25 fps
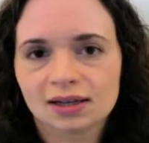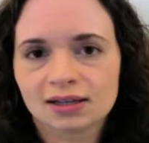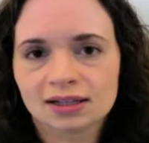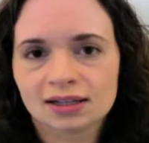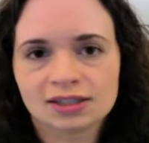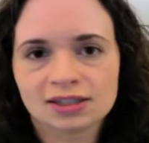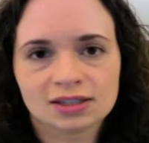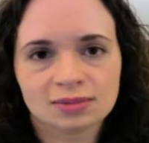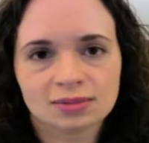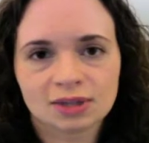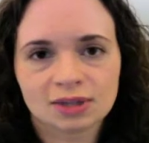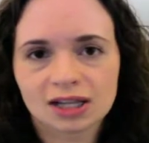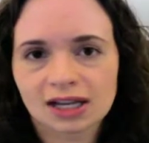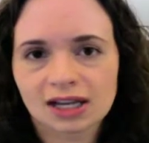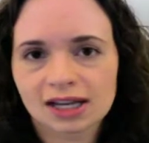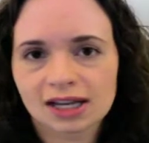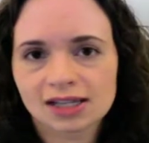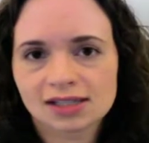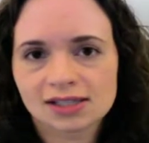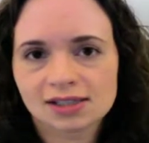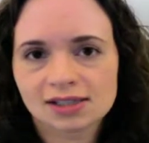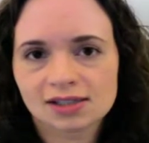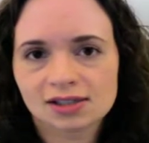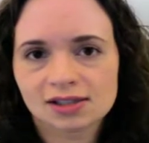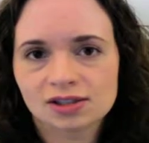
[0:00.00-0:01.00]
gym
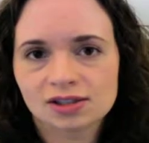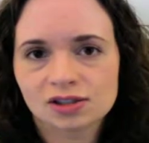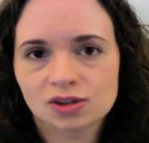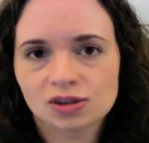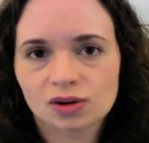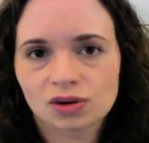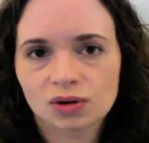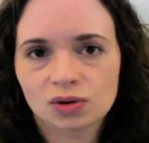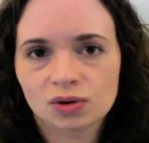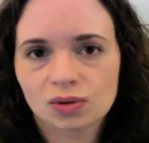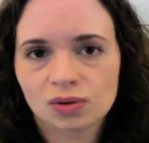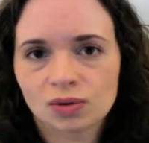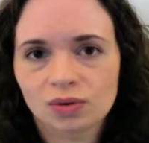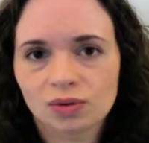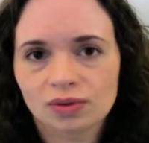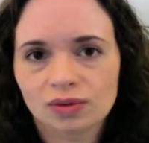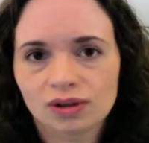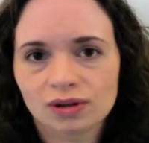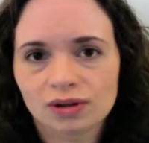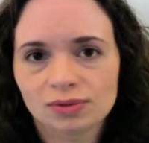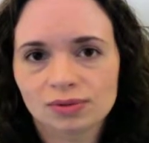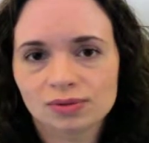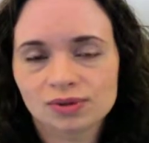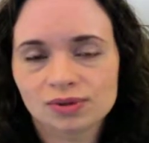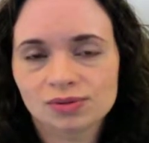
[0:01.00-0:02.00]
class, so
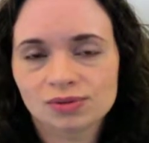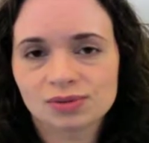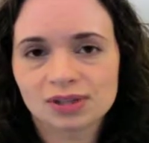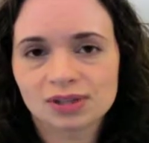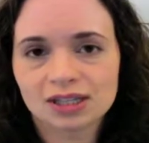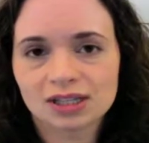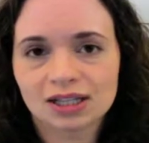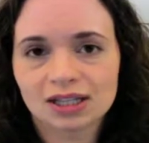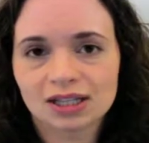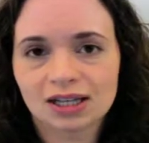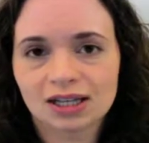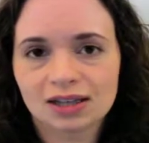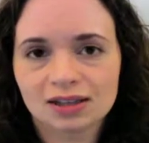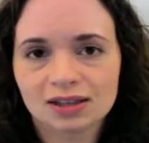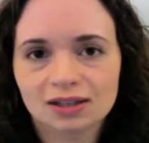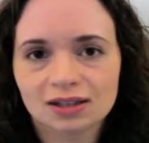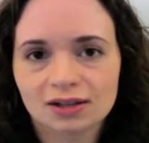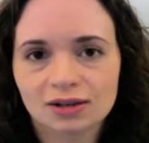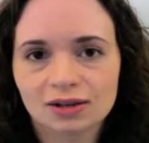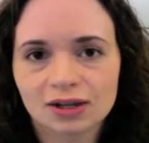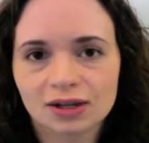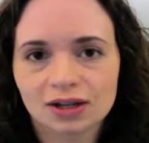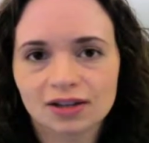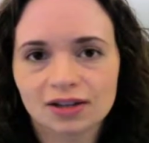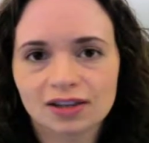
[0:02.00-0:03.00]
there was really nothing
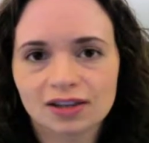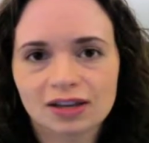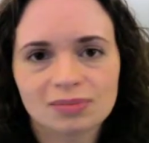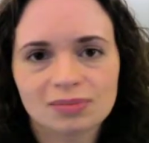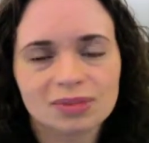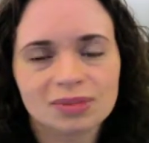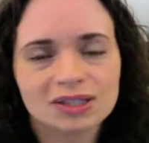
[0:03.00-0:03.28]
going on then.